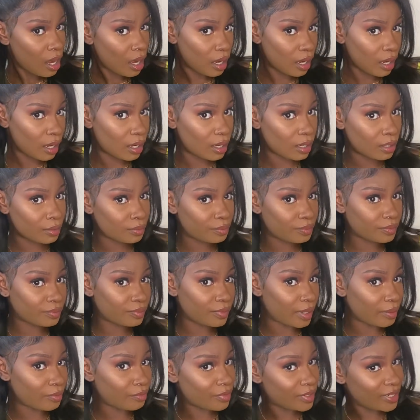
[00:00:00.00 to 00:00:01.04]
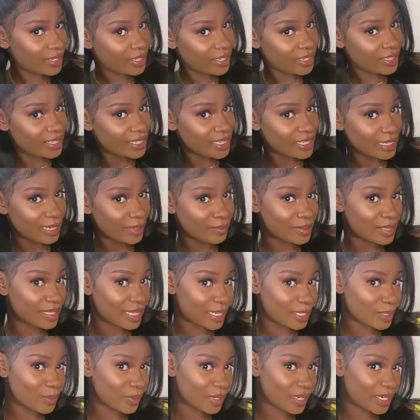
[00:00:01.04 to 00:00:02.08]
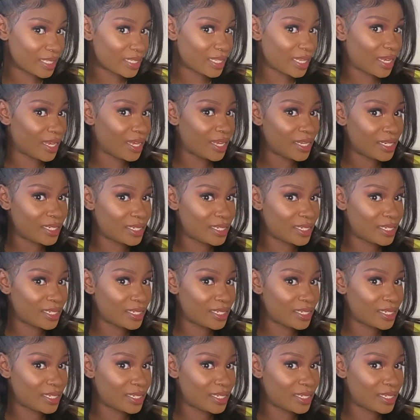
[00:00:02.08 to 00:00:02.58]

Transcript: Um, I'm really just obsessed with this hair.